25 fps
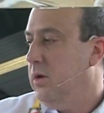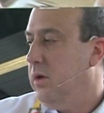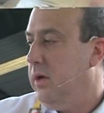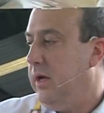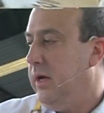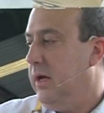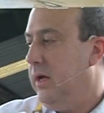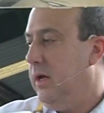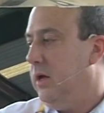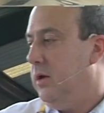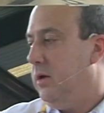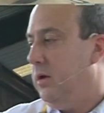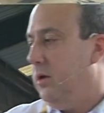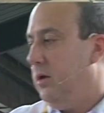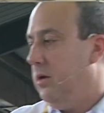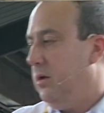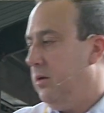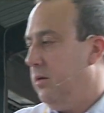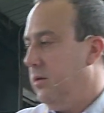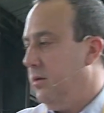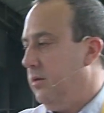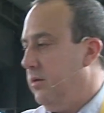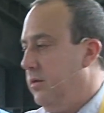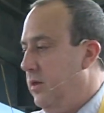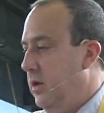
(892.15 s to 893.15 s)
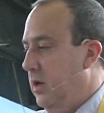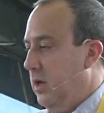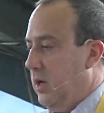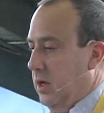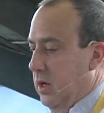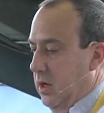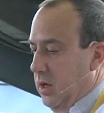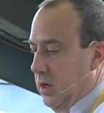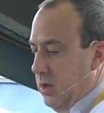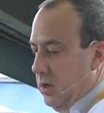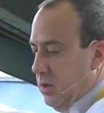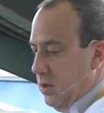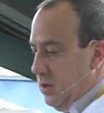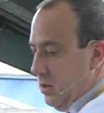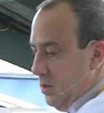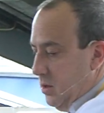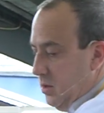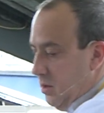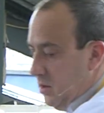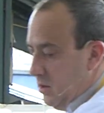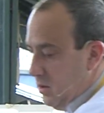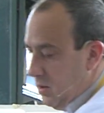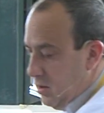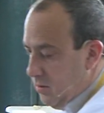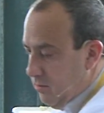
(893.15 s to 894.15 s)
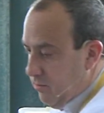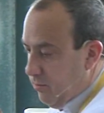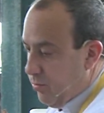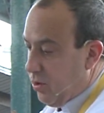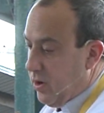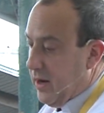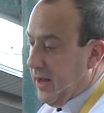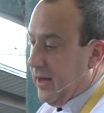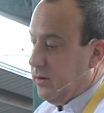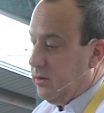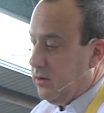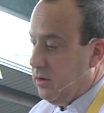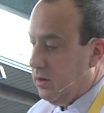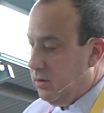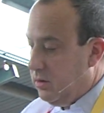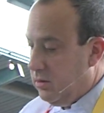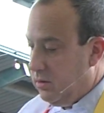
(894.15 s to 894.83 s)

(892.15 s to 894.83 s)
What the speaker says: in the bread